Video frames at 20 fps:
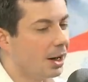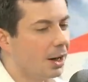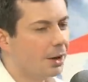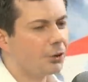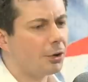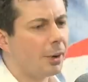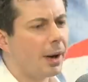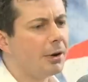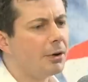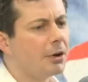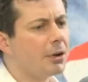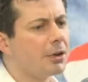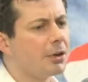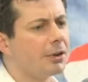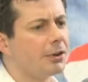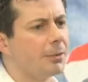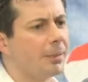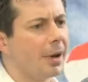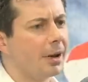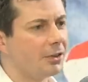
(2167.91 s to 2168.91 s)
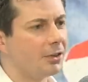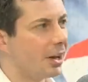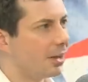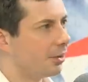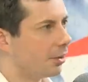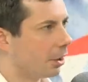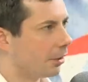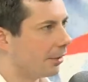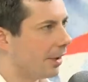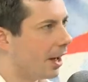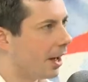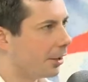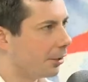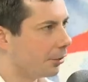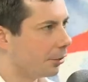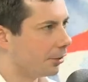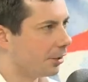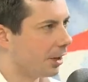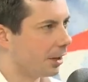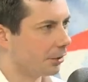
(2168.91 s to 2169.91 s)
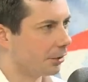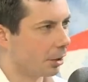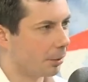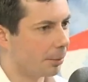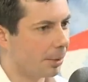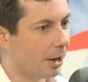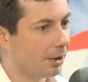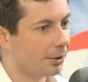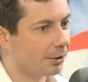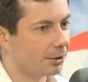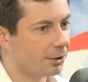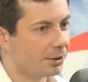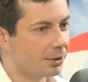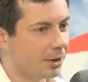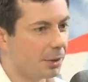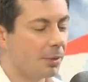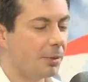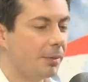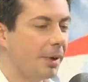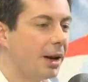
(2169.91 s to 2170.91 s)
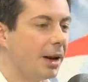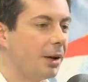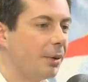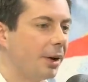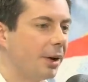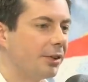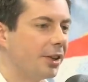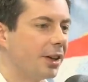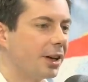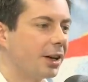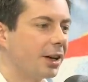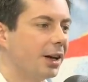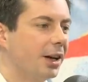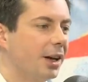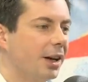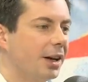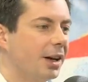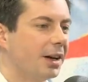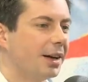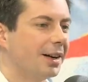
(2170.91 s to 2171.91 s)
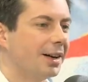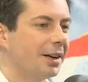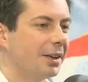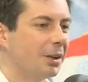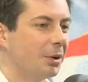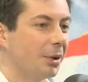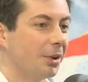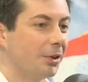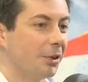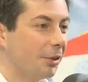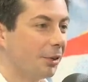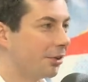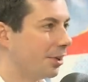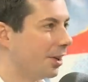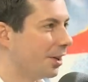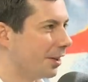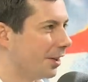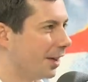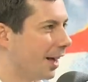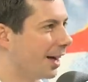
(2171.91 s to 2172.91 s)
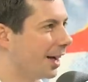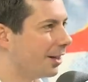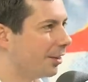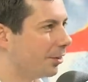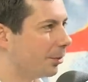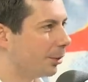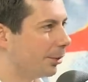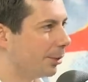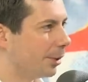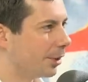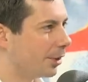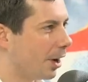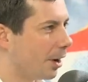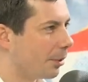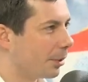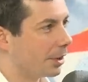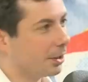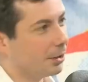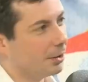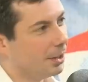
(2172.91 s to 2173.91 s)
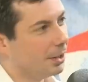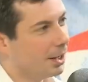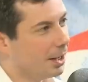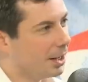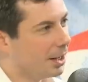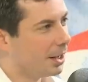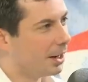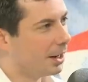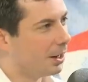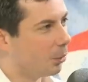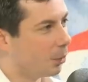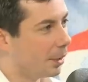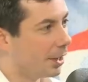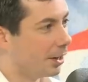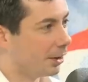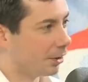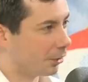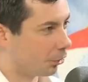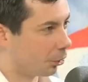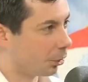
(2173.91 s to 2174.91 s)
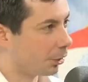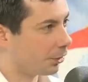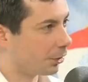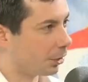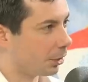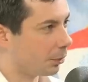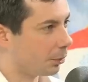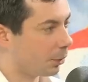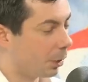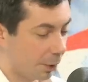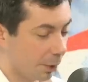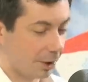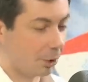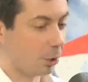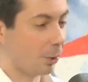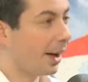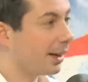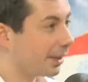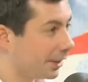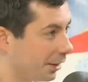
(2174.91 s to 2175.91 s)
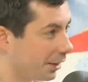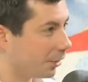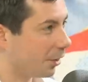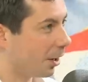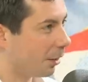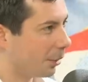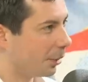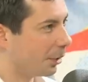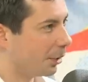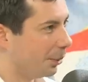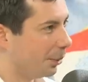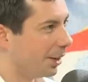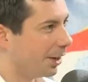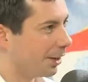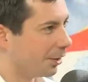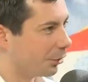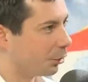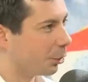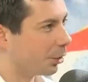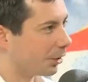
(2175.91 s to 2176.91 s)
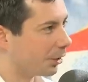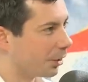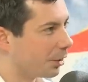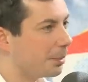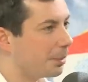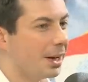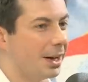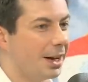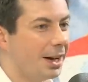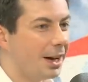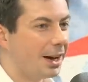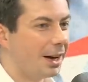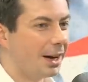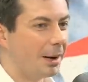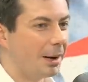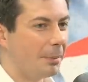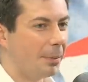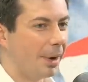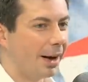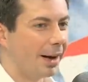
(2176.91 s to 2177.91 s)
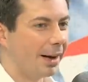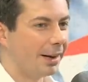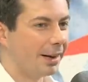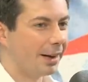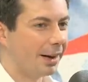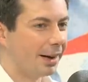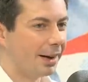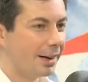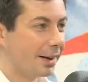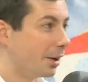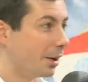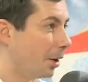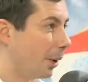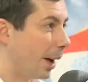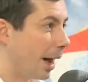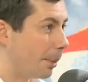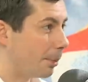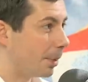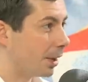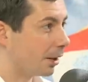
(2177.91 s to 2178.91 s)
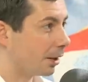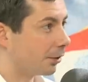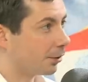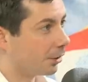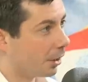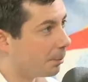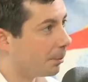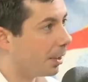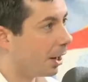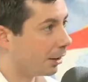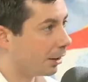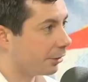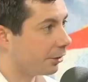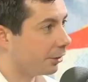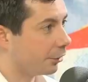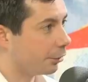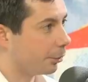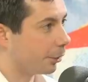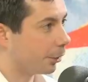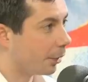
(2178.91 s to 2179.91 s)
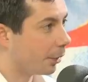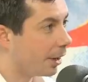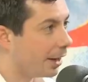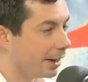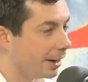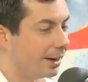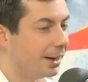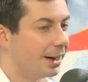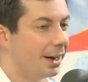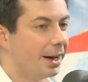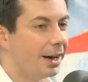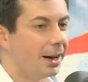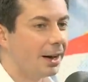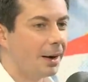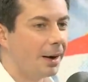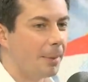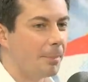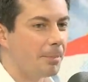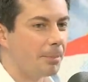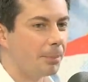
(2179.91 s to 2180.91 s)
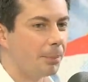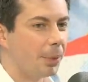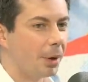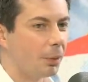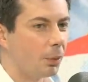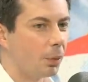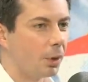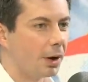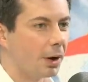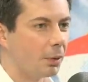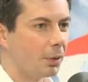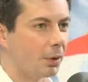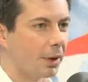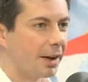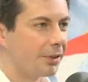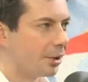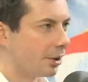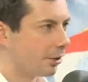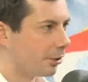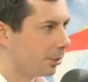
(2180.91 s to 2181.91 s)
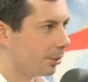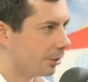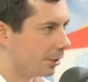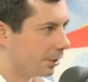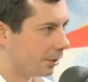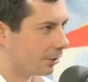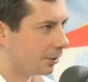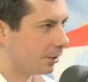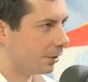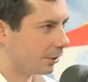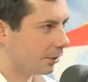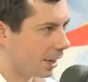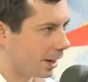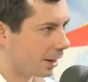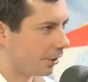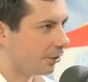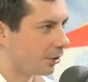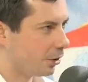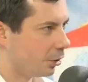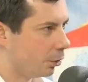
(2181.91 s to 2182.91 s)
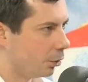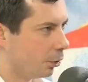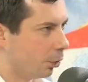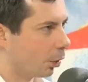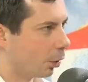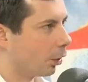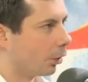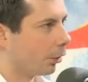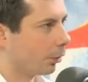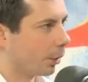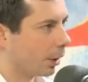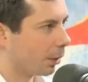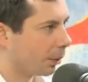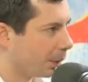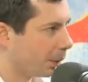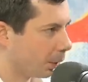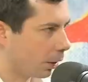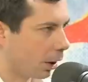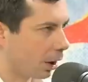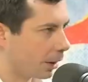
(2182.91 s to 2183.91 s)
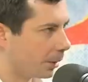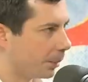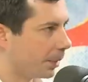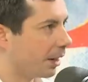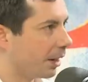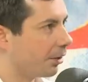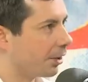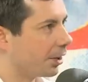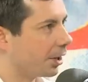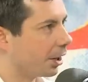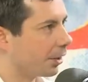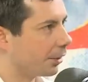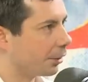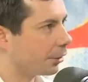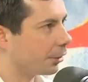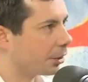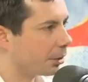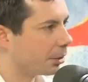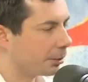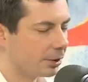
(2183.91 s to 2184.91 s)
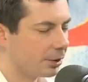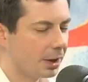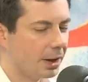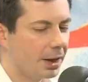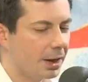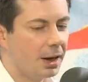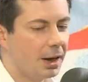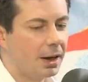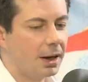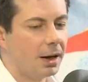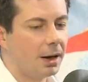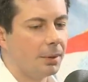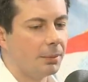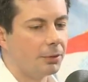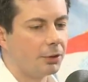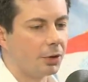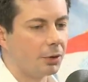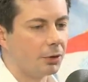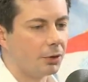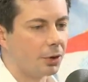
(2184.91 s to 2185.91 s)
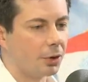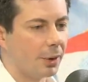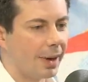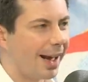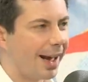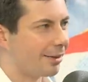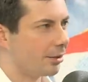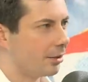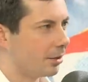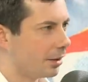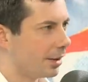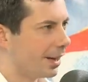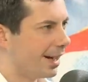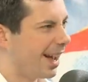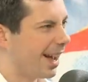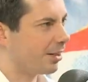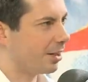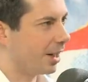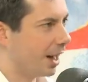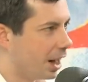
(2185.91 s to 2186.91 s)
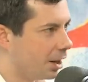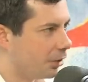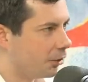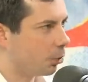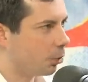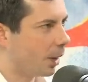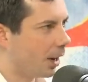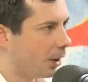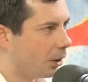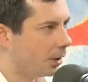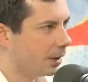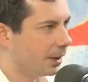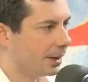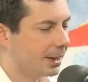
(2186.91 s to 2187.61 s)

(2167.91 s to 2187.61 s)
So I don't know that it's about changing our values or changing our policies. I mean, in many ways, I think uh, the original sin of the '90s was we thought we could uh, win in the short term. Well, we correctly thought we could win in the short term uh, by uh, you know aping some policies from the right, um, but what it left us was this this kind of skewed world where we were arguing everything on their terms. Um, so so it hasn't it hasn't aged well.